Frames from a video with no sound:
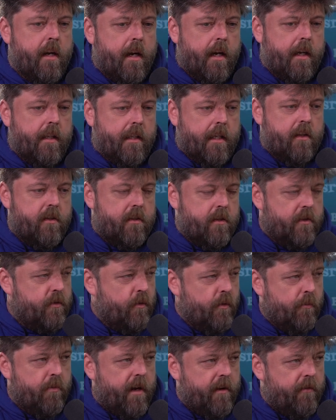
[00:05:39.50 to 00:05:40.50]
and then to sort
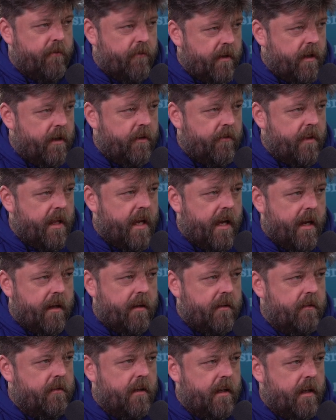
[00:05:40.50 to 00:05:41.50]
of break free of that
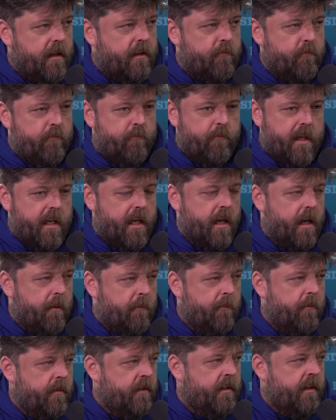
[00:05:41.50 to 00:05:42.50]
and
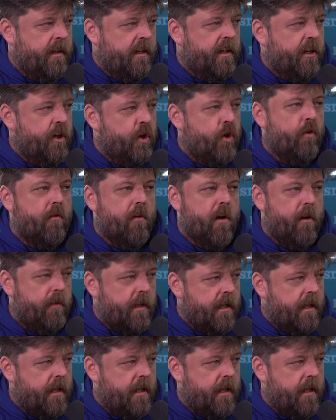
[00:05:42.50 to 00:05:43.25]
become your own